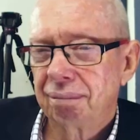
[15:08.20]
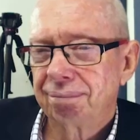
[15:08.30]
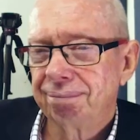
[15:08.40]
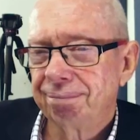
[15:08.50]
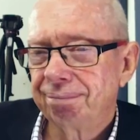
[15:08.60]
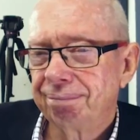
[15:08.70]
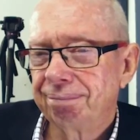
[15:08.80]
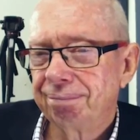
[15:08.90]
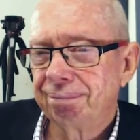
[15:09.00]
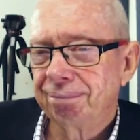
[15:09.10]

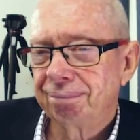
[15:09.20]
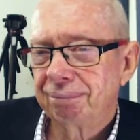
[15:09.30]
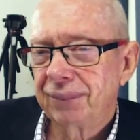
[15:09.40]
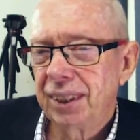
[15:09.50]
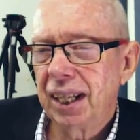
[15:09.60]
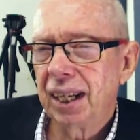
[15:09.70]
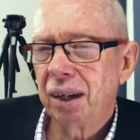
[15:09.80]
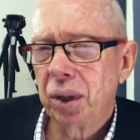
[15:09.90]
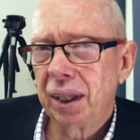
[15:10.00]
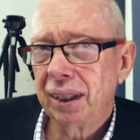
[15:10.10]
Yeah,
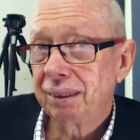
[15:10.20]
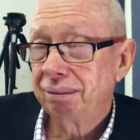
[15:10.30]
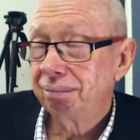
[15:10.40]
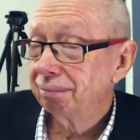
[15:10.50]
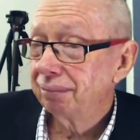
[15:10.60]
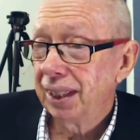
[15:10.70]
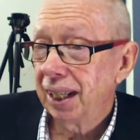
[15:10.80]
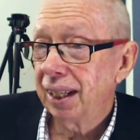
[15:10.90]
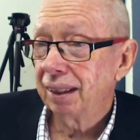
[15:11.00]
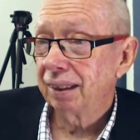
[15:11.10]
well,
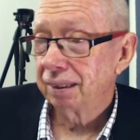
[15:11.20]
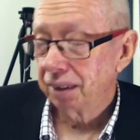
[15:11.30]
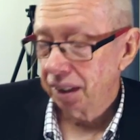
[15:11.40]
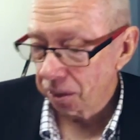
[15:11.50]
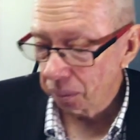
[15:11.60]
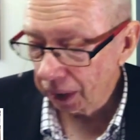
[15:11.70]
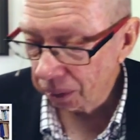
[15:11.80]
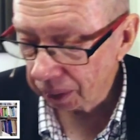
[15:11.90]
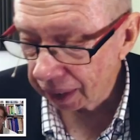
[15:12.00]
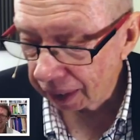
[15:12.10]
yeah. Is it really
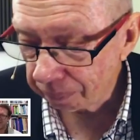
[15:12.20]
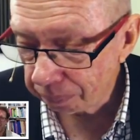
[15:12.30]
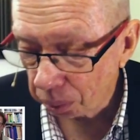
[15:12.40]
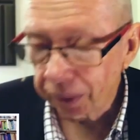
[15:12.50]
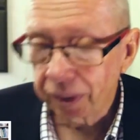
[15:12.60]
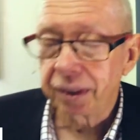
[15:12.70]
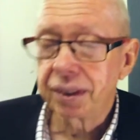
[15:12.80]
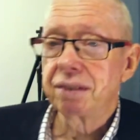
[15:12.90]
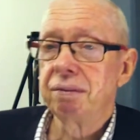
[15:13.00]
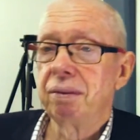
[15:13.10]
all that important? It
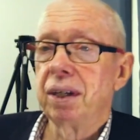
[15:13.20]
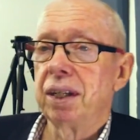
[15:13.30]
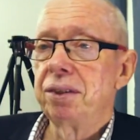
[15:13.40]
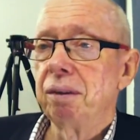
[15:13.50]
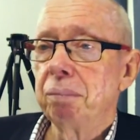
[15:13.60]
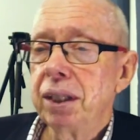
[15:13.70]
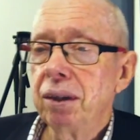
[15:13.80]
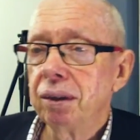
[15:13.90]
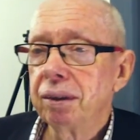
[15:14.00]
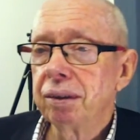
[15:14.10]
doesn't really turn me
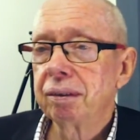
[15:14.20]
on.